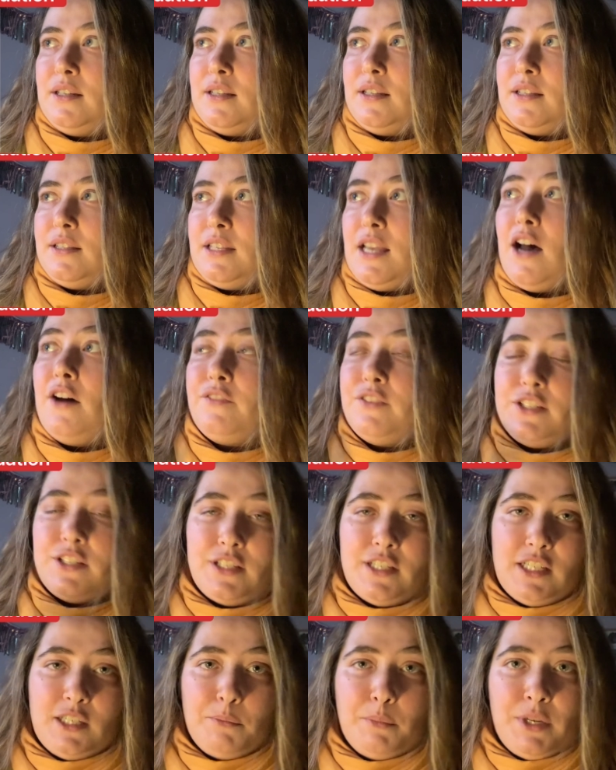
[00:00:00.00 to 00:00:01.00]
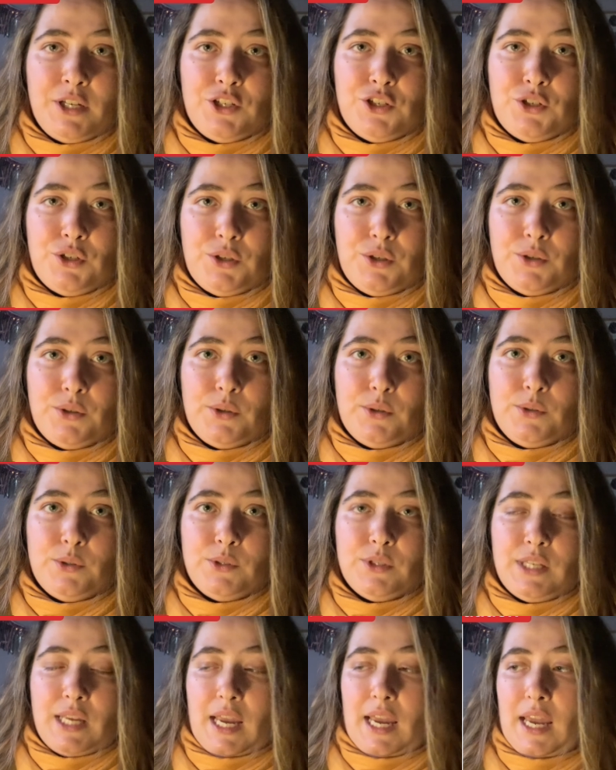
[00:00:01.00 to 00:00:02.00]
self-esteem
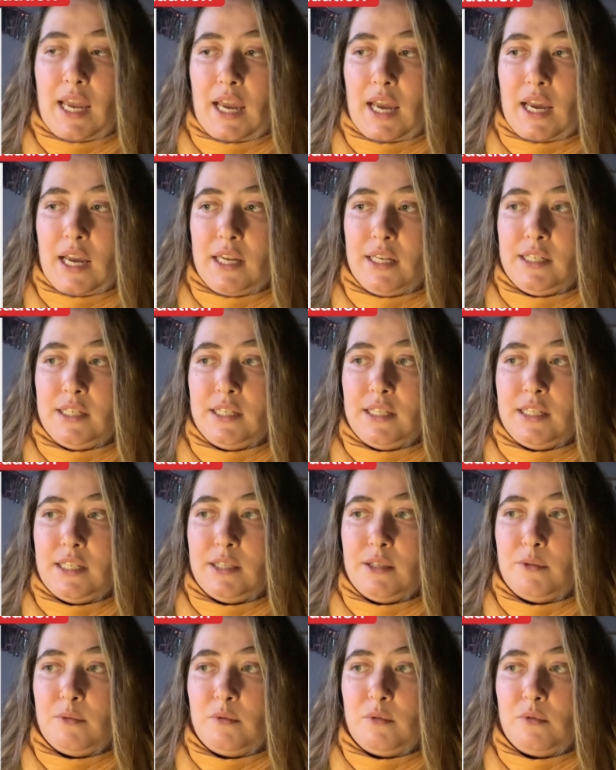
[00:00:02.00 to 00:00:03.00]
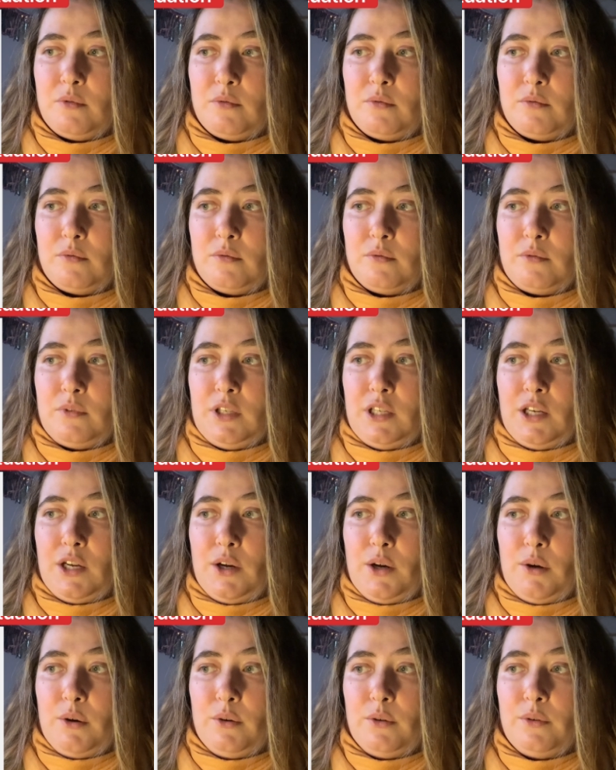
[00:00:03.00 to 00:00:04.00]
issues and, you
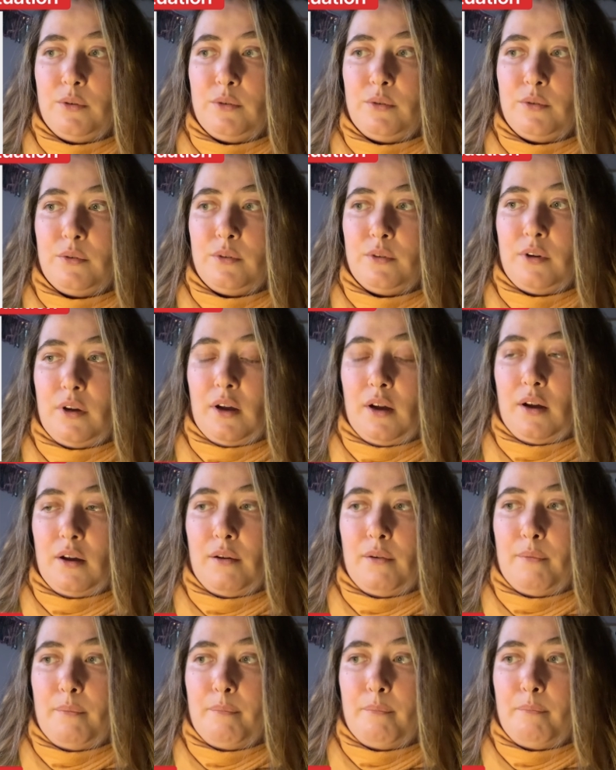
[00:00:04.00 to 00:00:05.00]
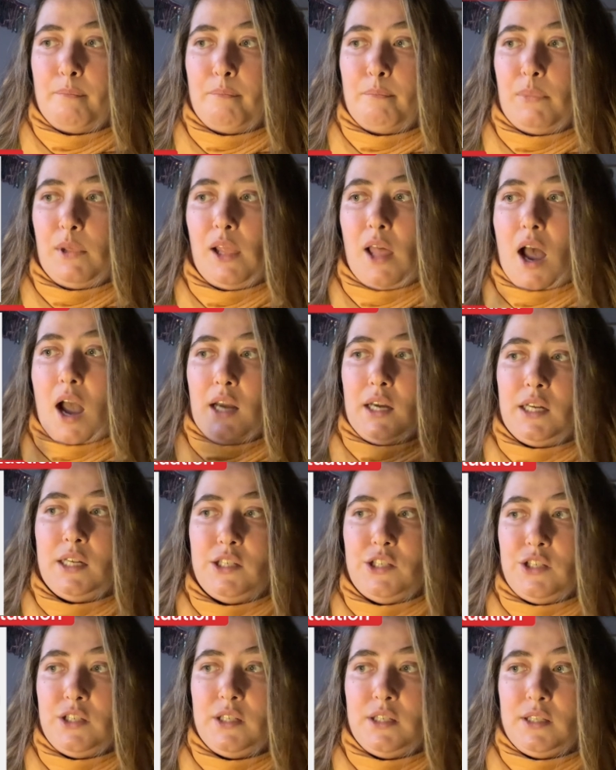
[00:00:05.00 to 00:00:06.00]
know,
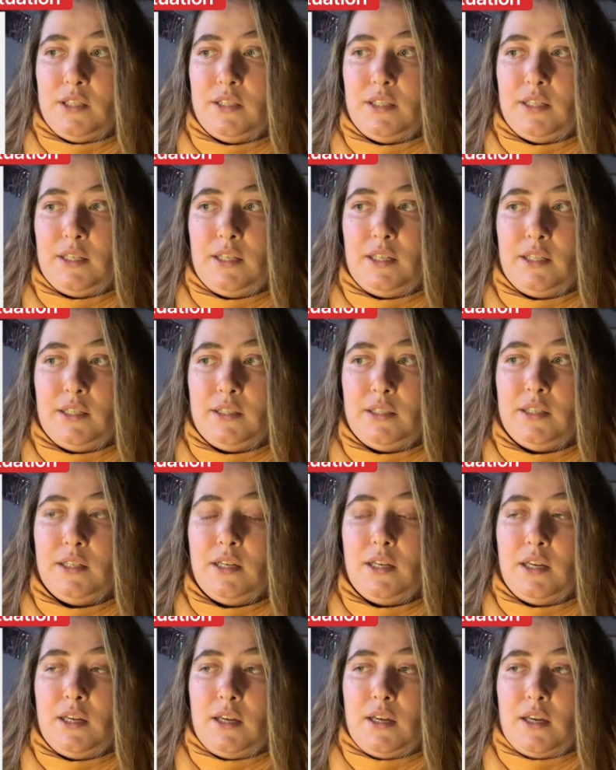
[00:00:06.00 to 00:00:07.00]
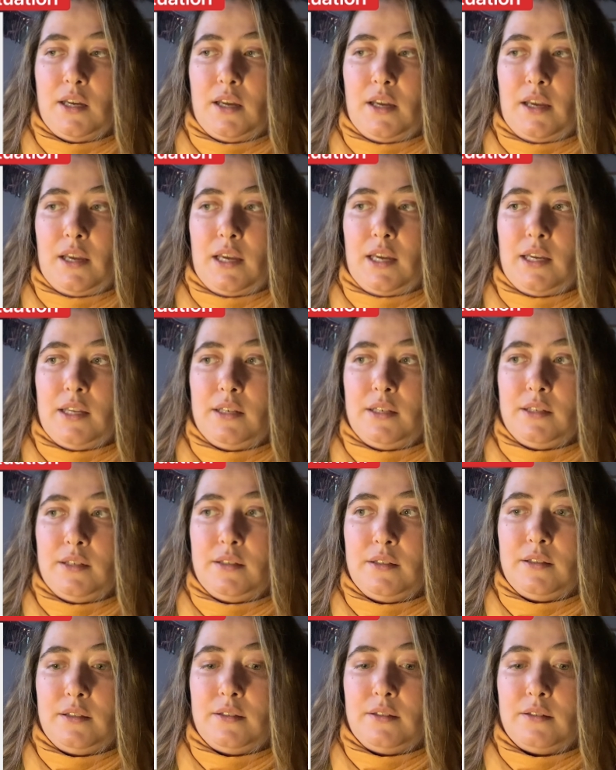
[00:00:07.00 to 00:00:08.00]
blockages
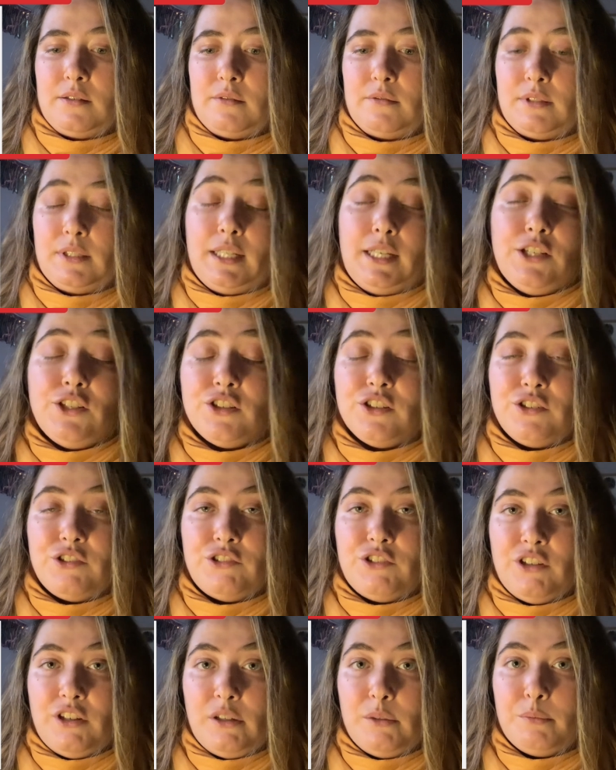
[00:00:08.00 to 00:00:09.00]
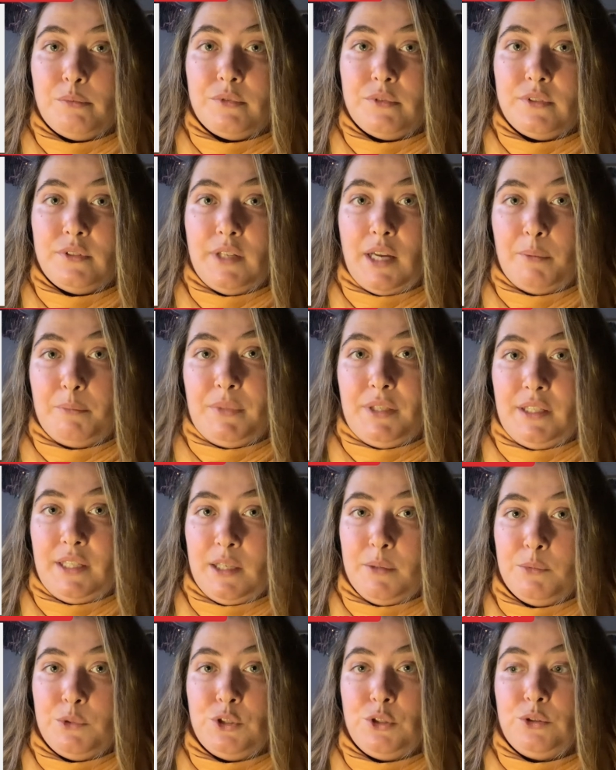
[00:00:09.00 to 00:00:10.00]
in relationships, not being
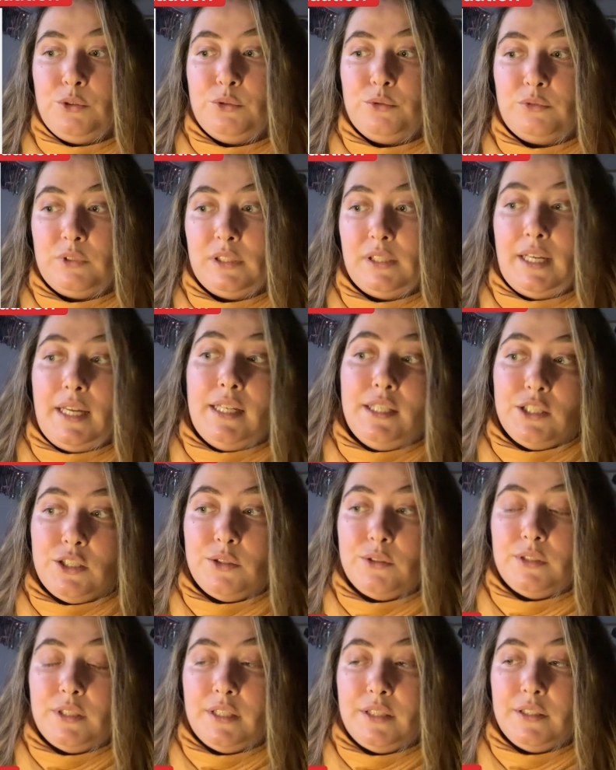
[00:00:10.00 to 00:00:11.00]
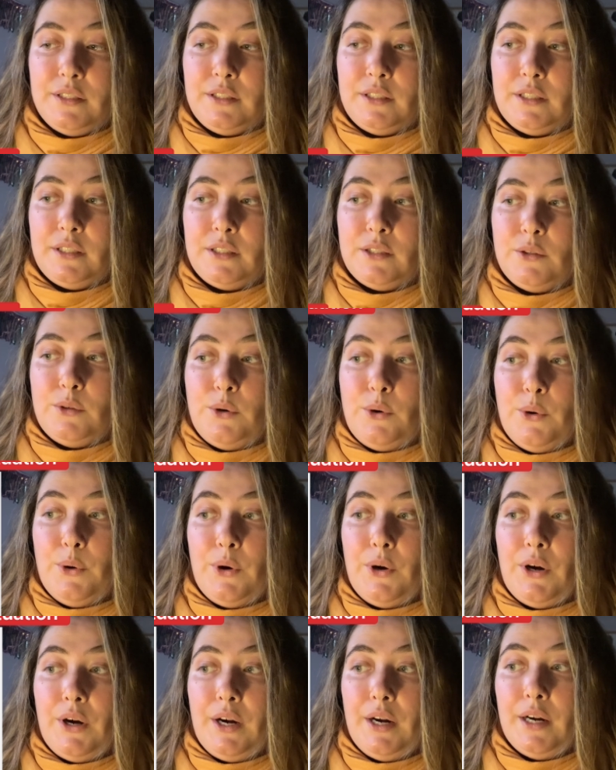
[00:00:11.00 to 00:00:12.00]
able to relate to another,
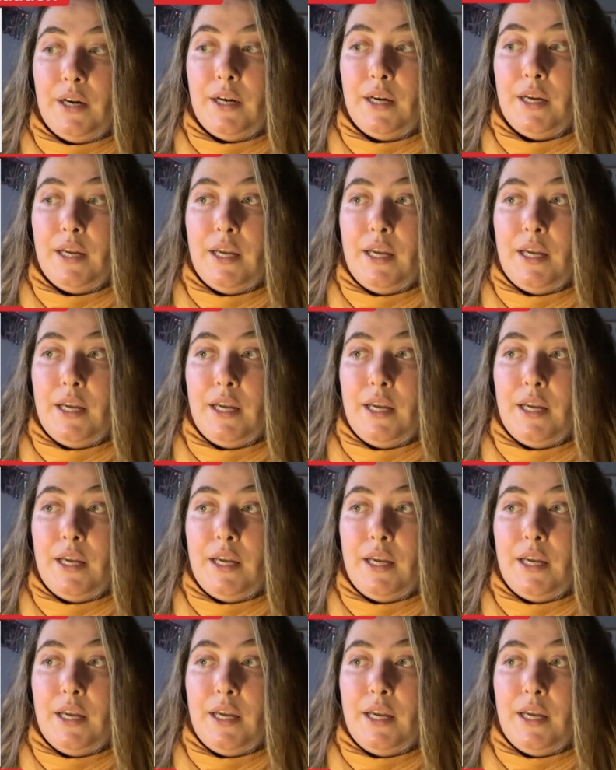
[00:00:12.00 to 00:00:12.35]
or